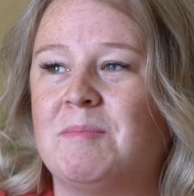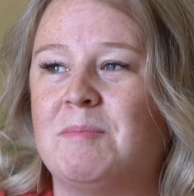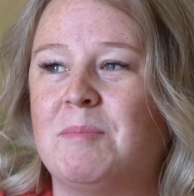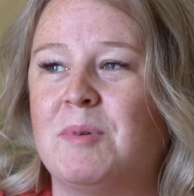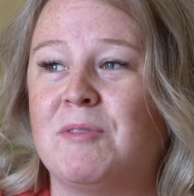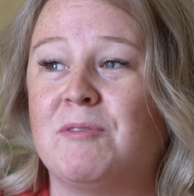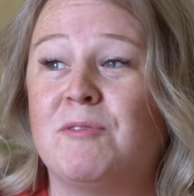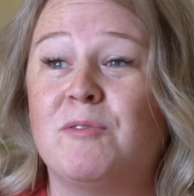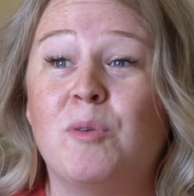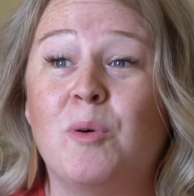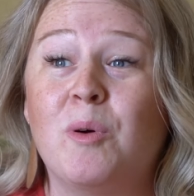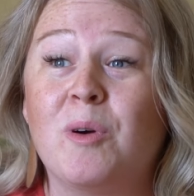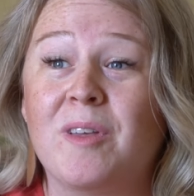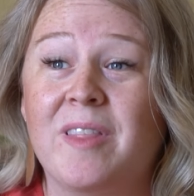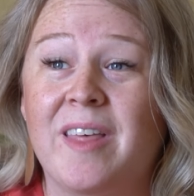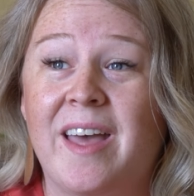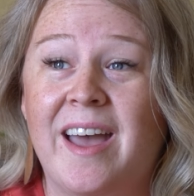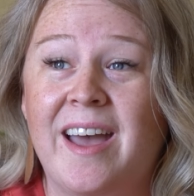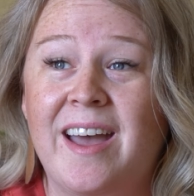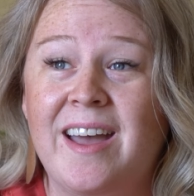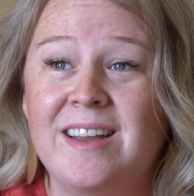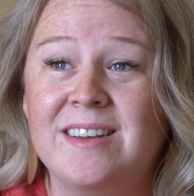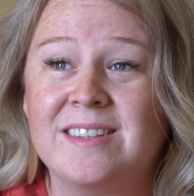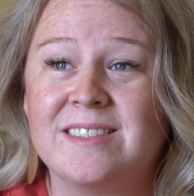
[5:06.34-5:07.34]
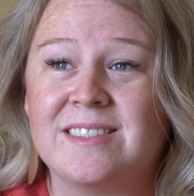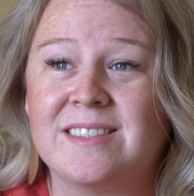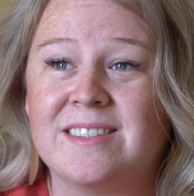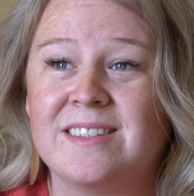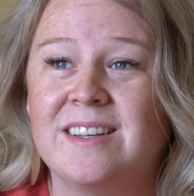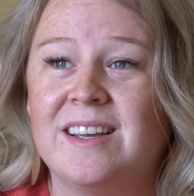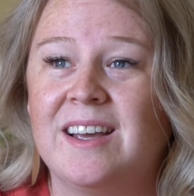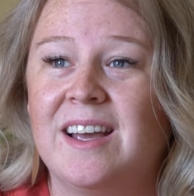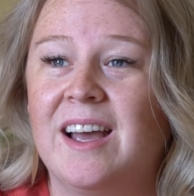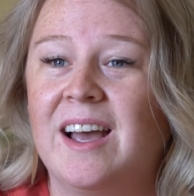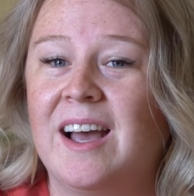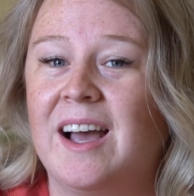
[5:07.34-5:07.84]
Before that,
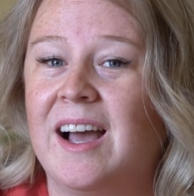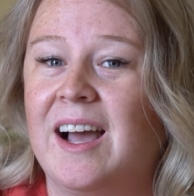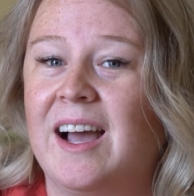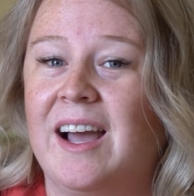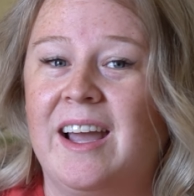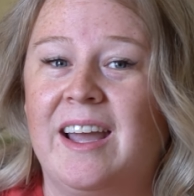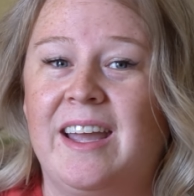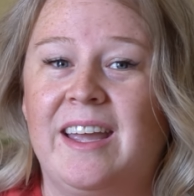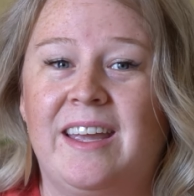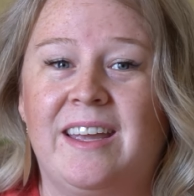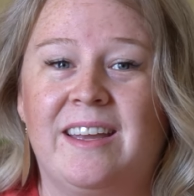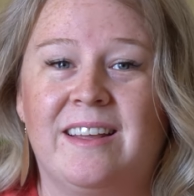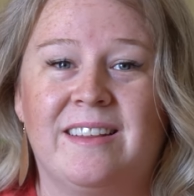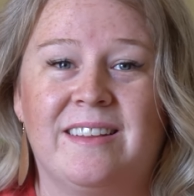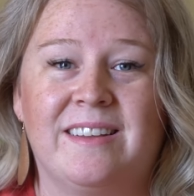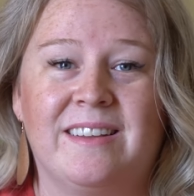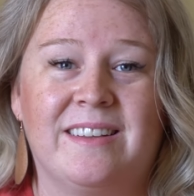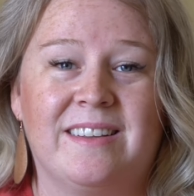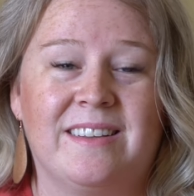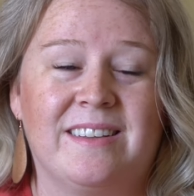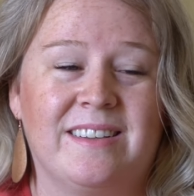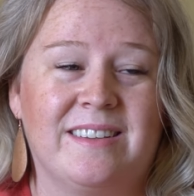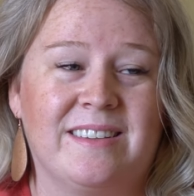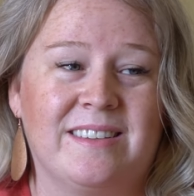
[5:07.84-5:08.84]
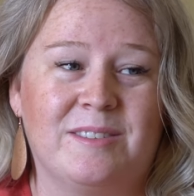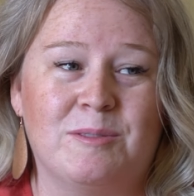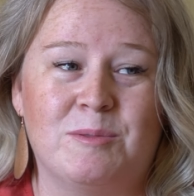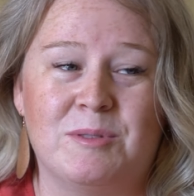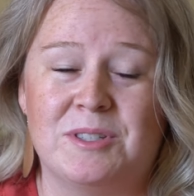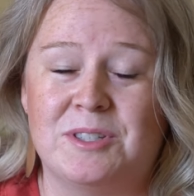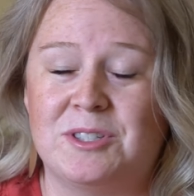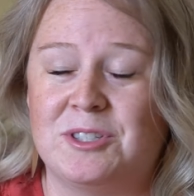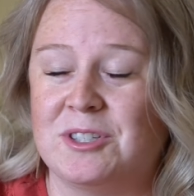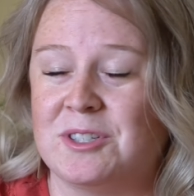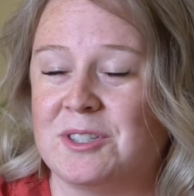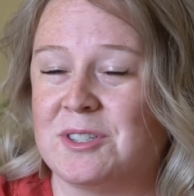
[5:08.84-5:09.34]
I
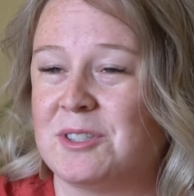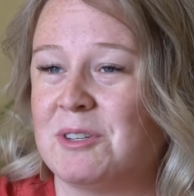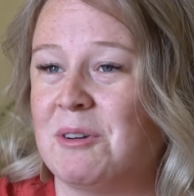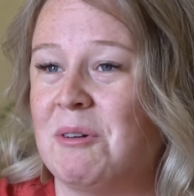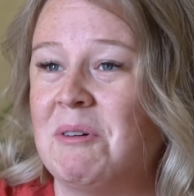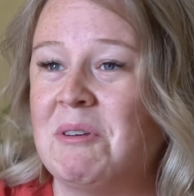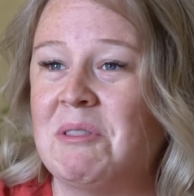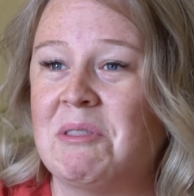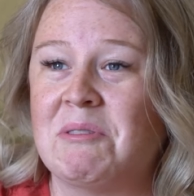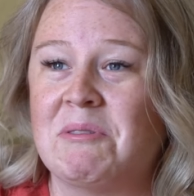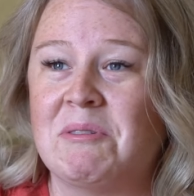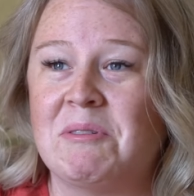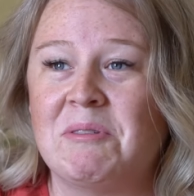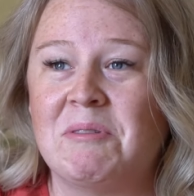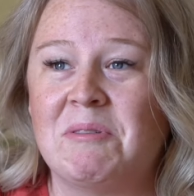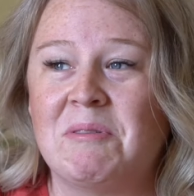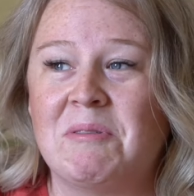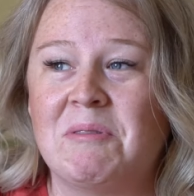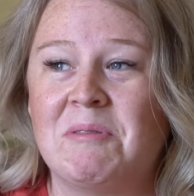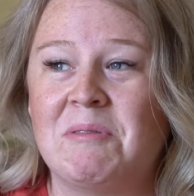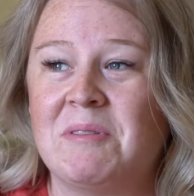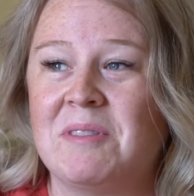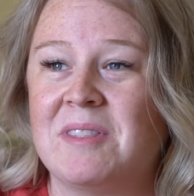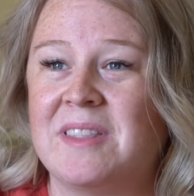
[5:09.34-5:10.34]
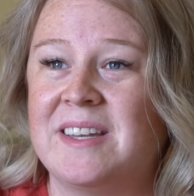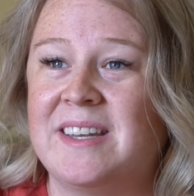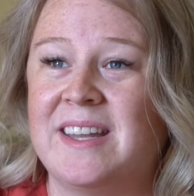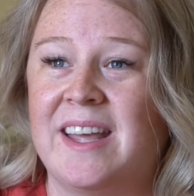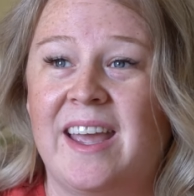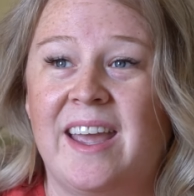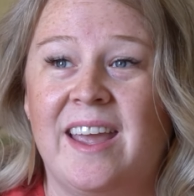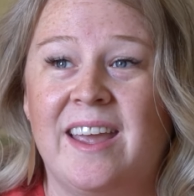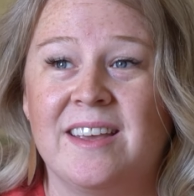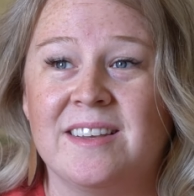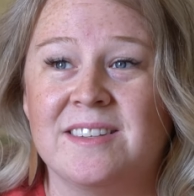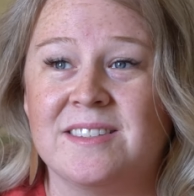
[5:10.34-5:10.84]
was just going through the
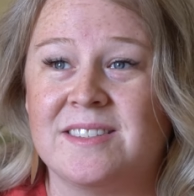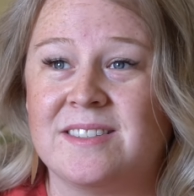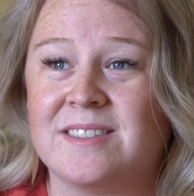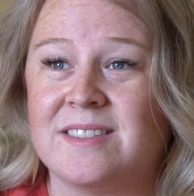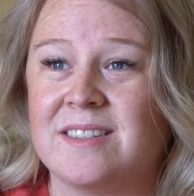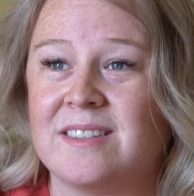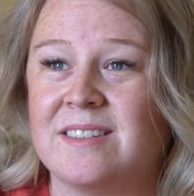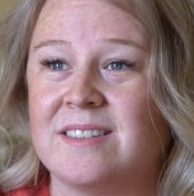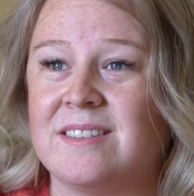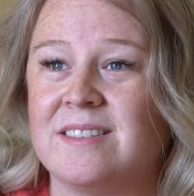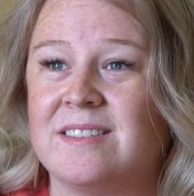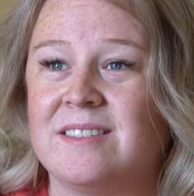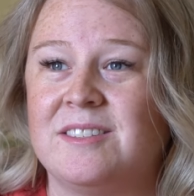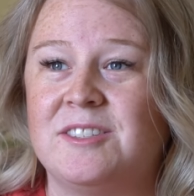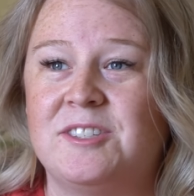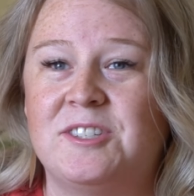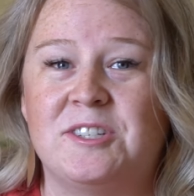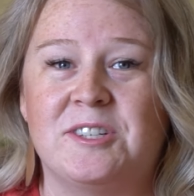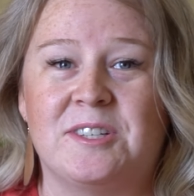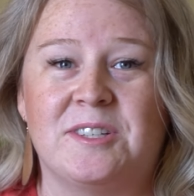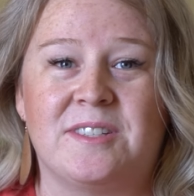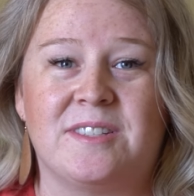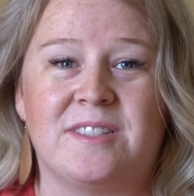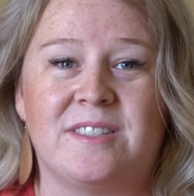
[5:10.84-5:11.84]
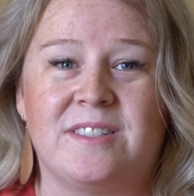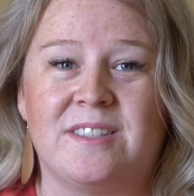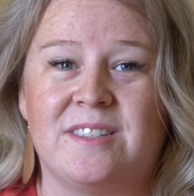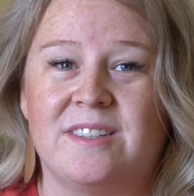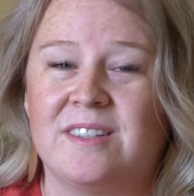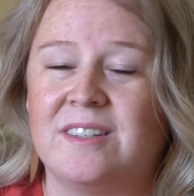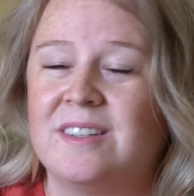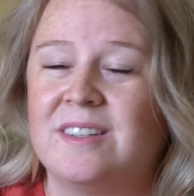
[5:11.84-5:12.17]
days, just